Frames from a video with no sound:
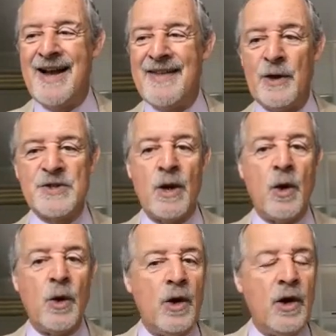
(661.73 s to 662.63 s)
uh, they also
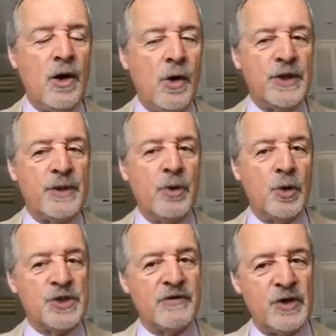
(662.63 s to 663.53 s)
hold, hold, the
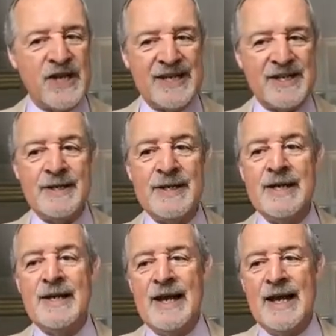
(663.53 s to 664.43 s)
port of Hodeida
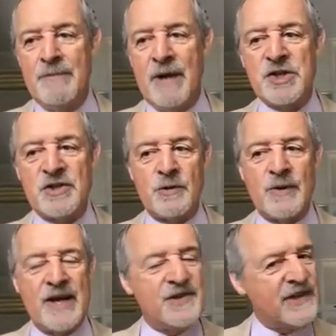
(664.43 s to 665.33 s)
and much of
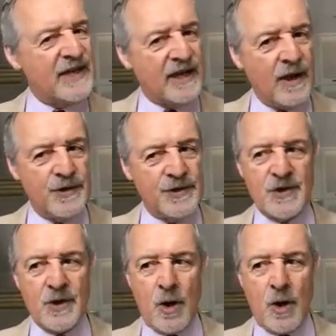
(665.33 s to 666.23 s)
the Red Sea
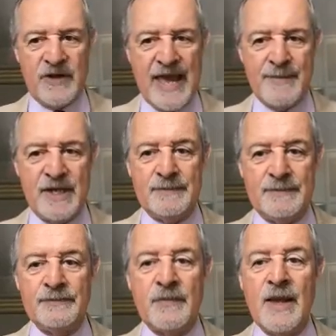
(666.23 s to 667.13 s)
coast of Yemen.